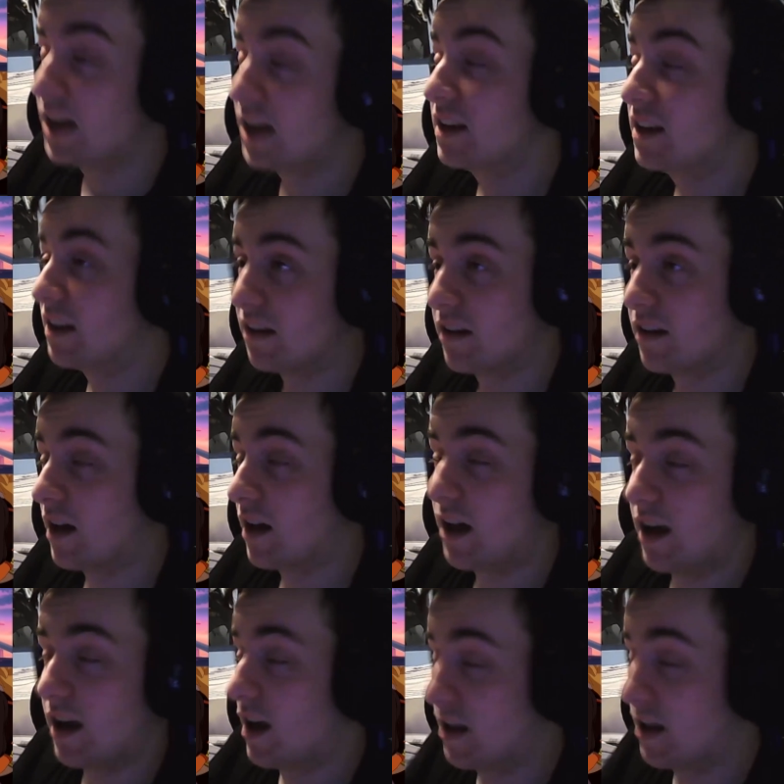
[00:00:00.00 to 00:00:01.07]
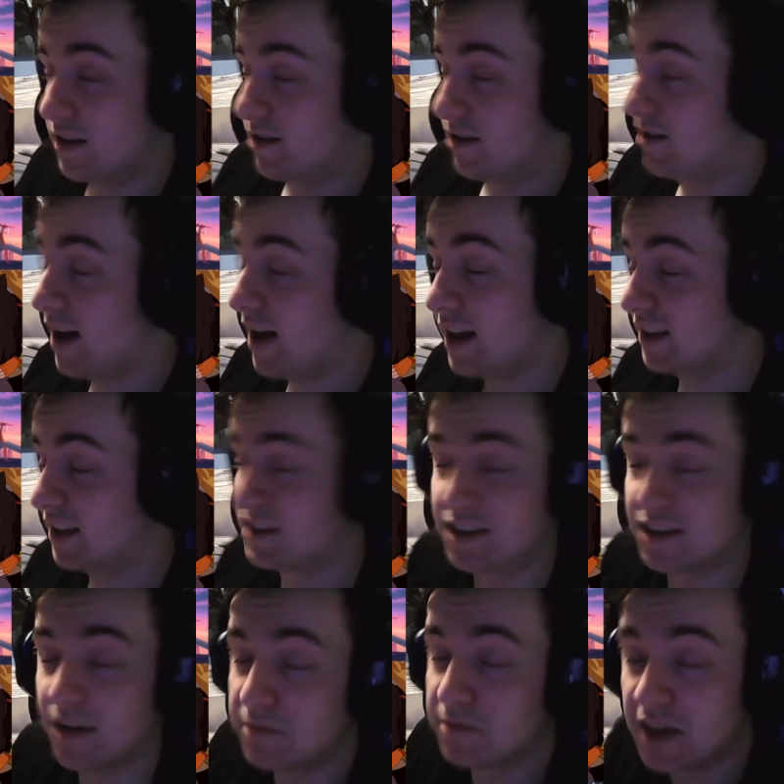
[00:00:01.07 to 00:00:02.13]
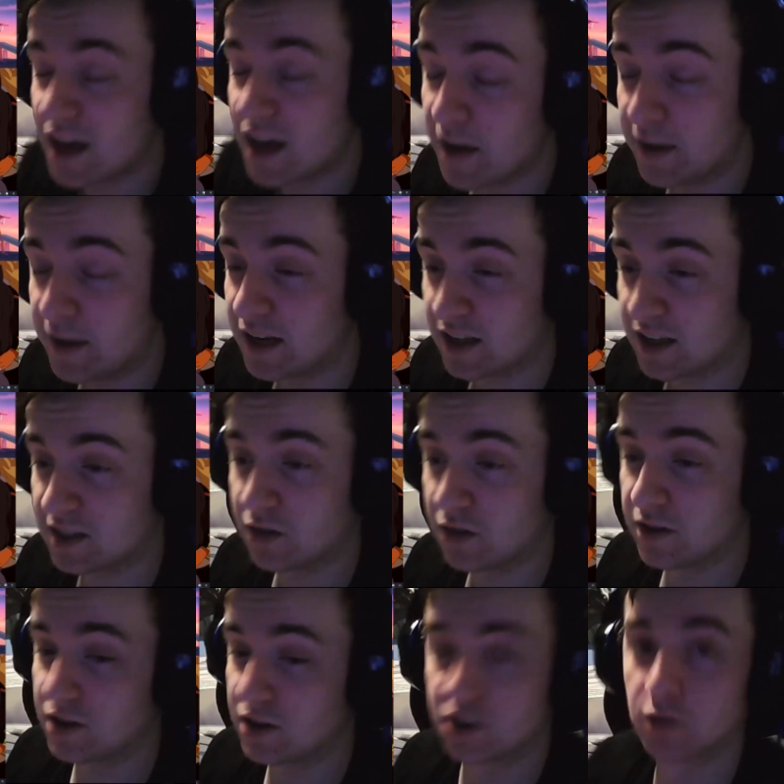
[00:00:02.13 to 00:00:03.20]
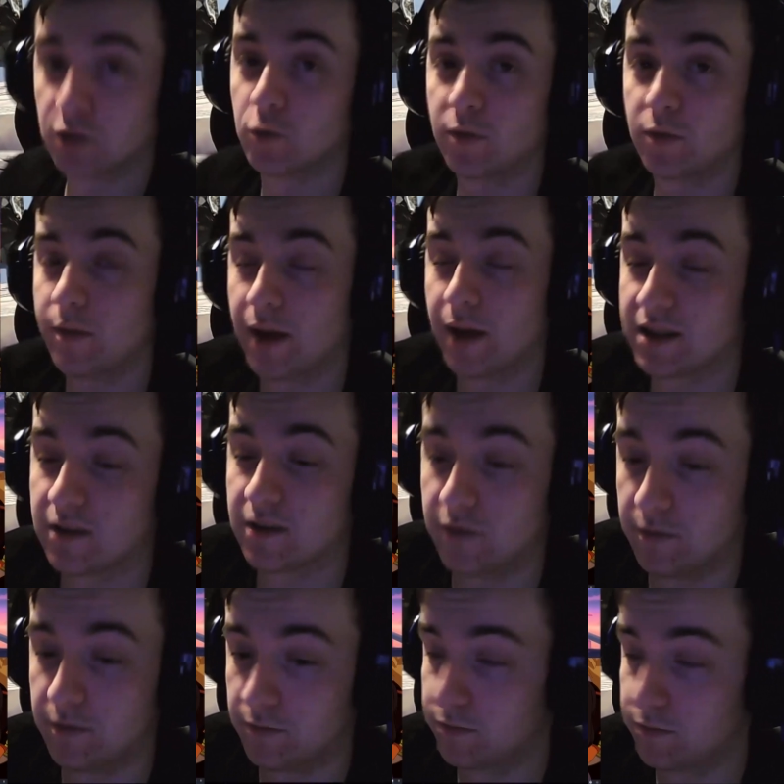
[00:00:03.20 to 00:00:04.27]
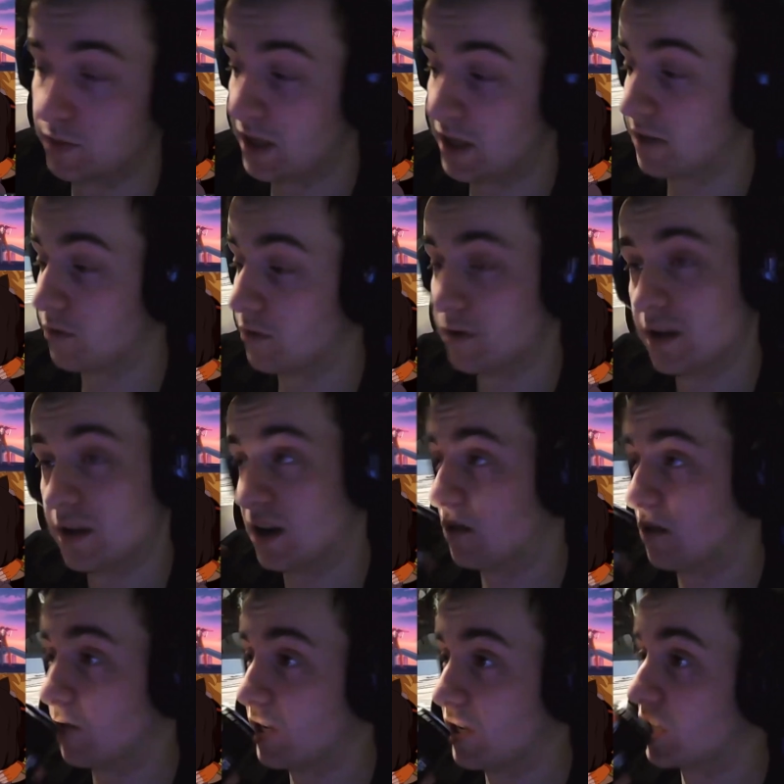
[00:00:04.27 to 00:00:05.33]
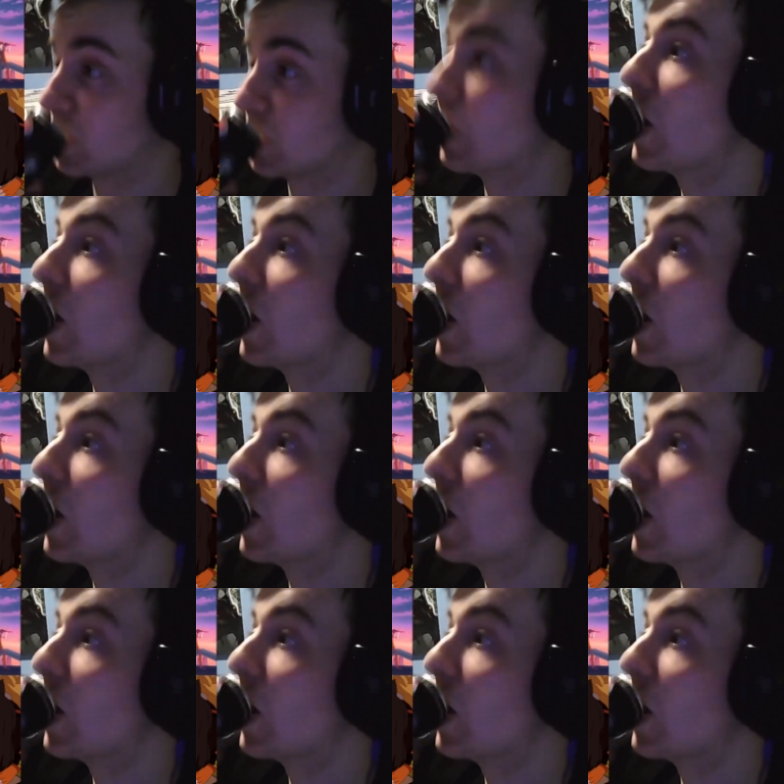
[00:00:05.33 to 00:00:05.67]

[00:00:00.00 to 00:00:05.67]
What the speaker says: And I'll accept it. I mean, I still think some would be better for Blake, but, you know, what are you